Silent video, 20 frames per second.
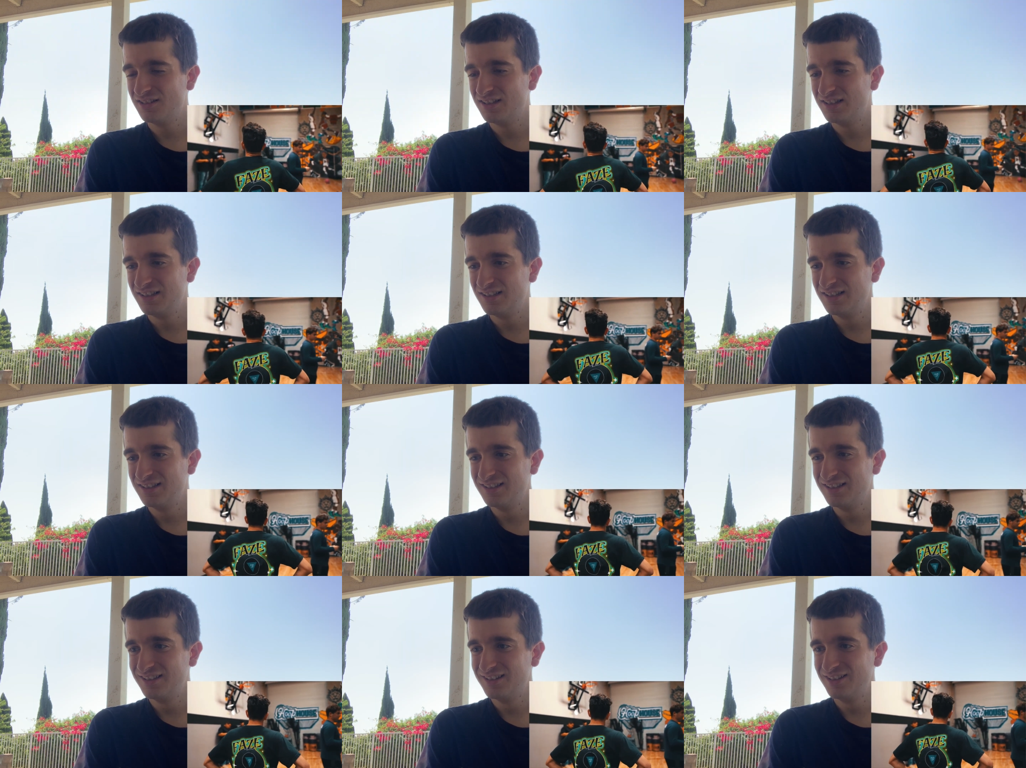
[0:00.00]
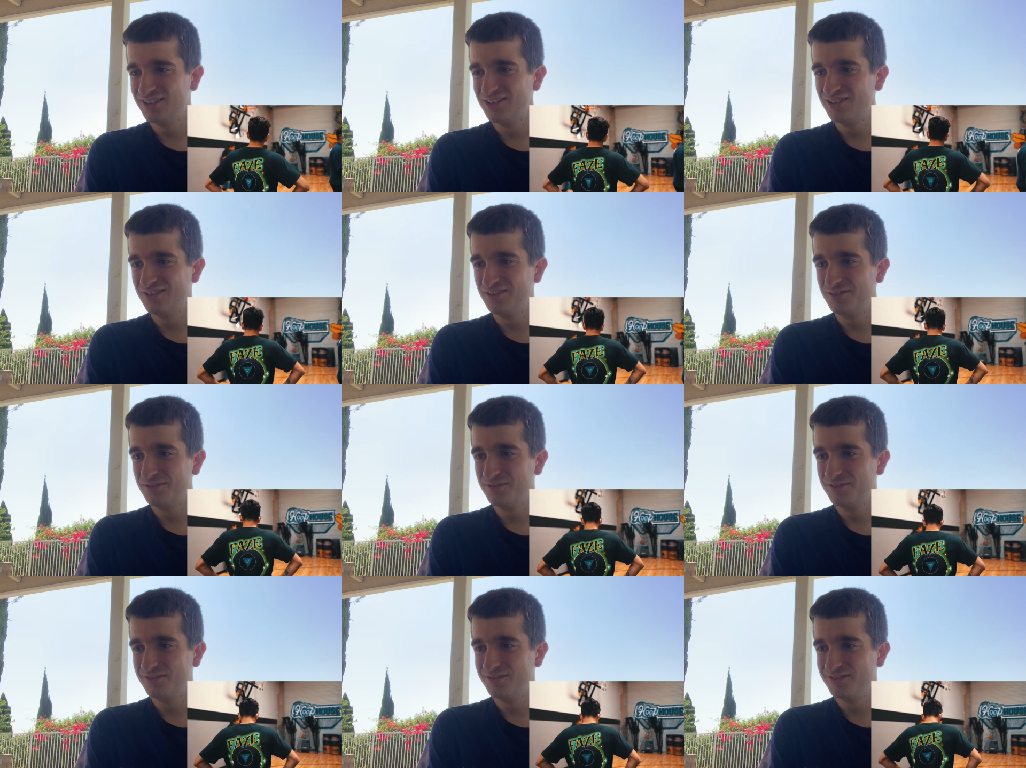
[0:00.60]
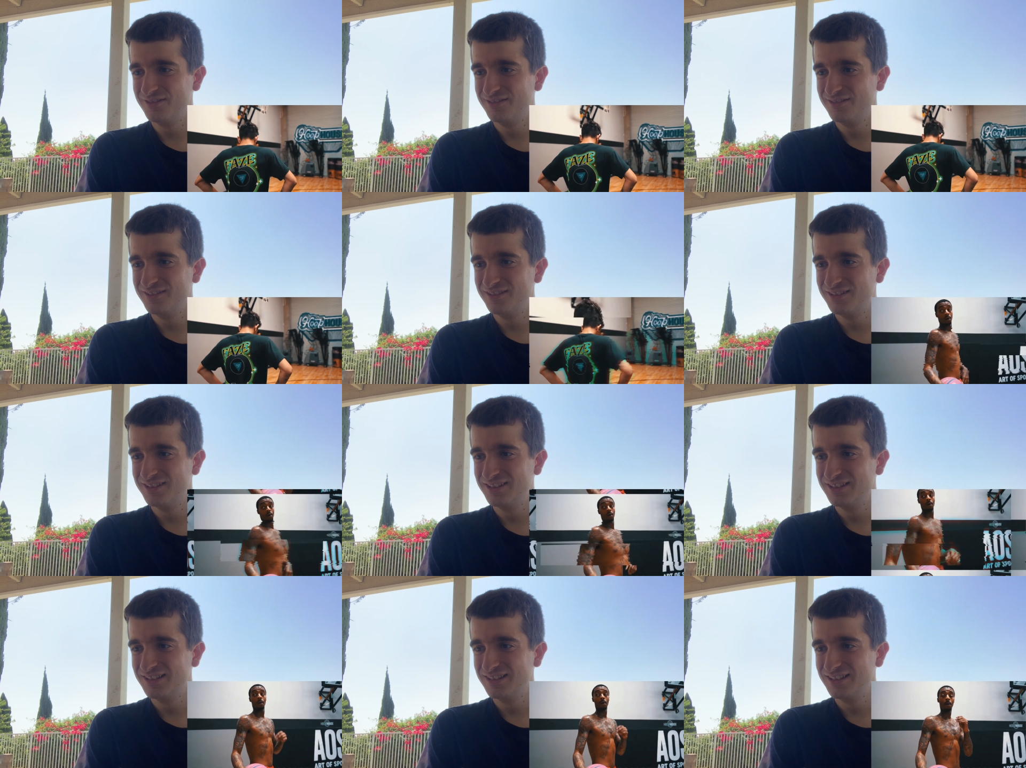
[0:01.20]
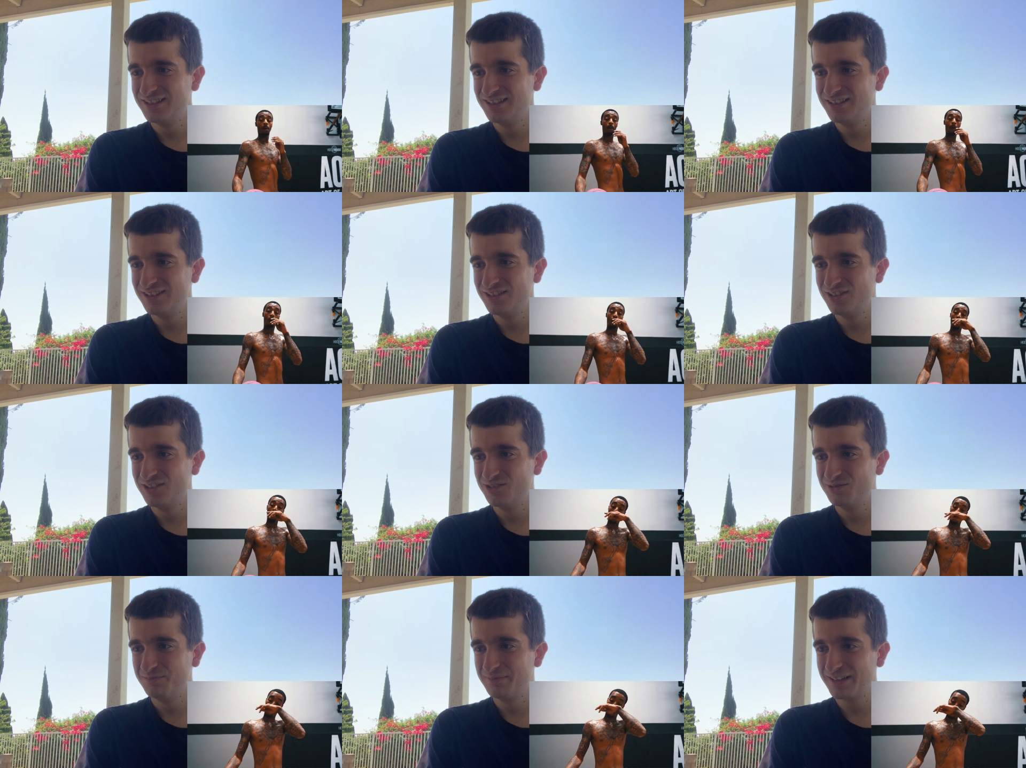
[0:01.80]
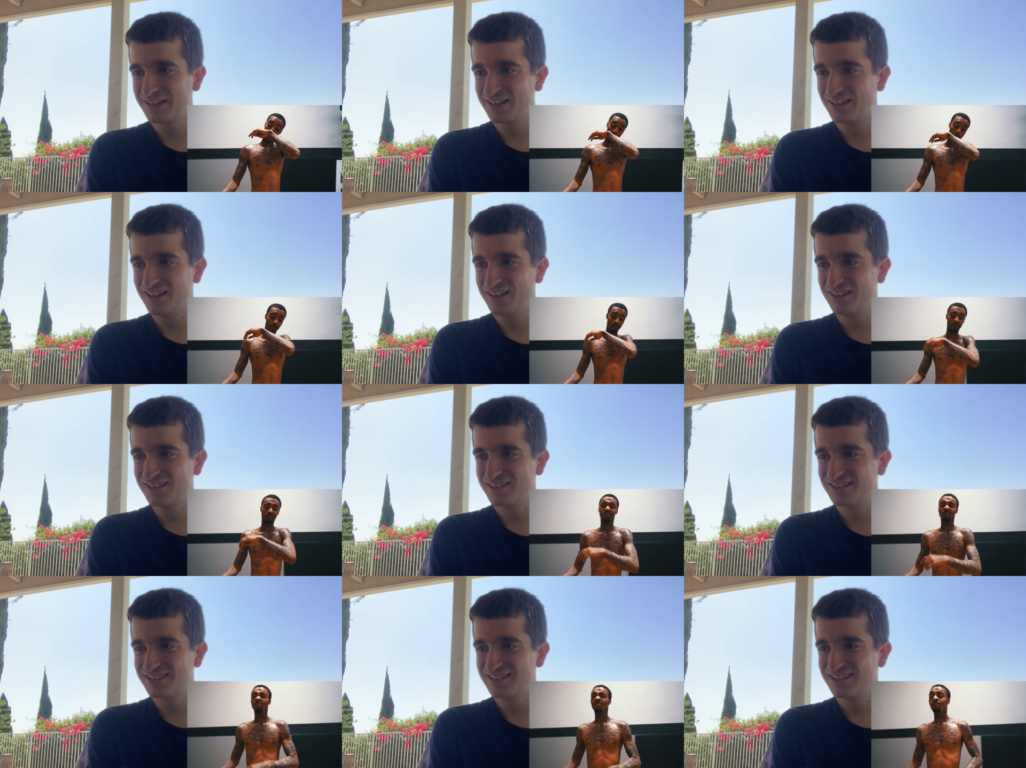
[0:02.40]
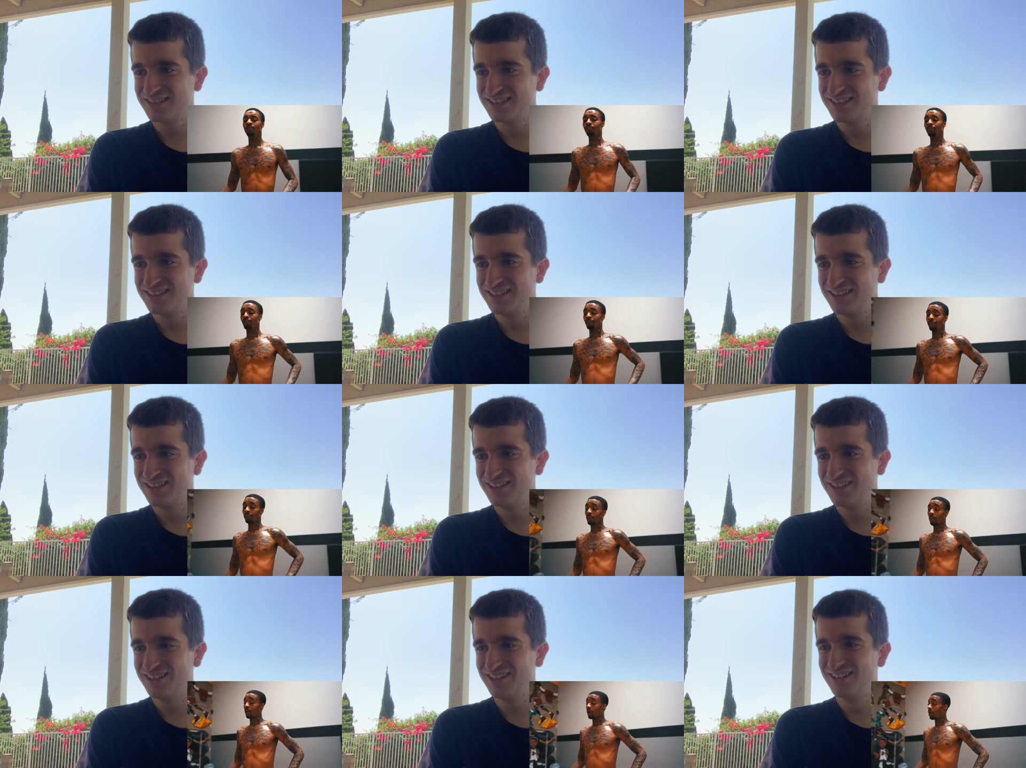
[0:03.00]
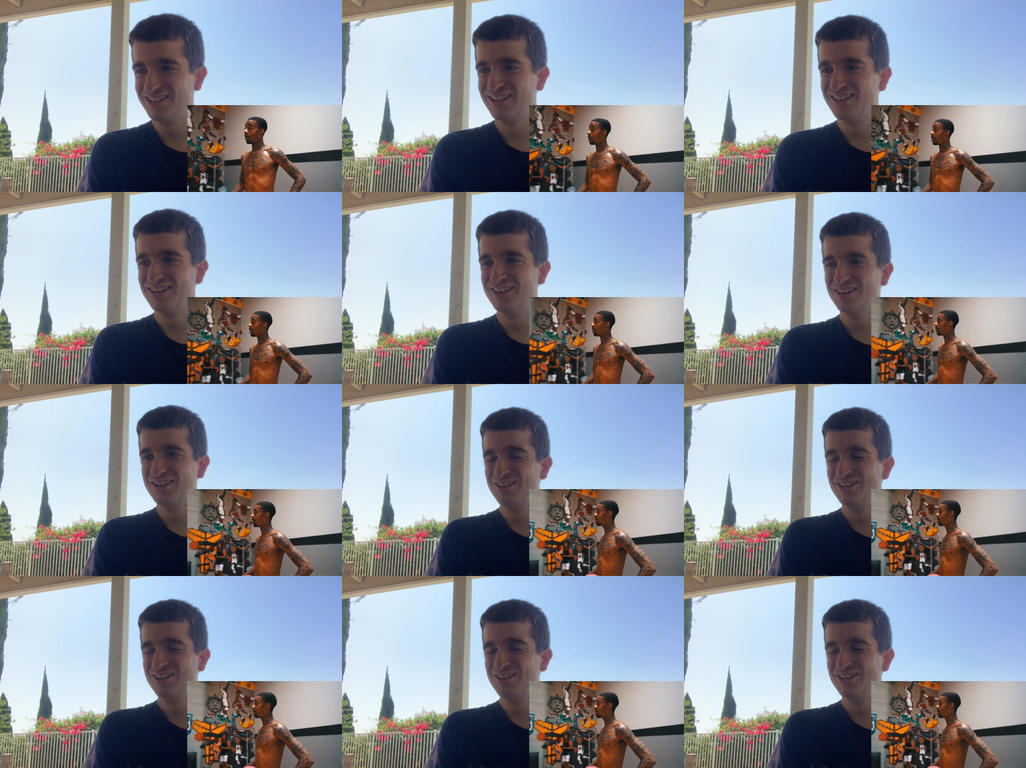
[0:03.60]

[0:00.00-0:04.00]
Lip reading: [no speech]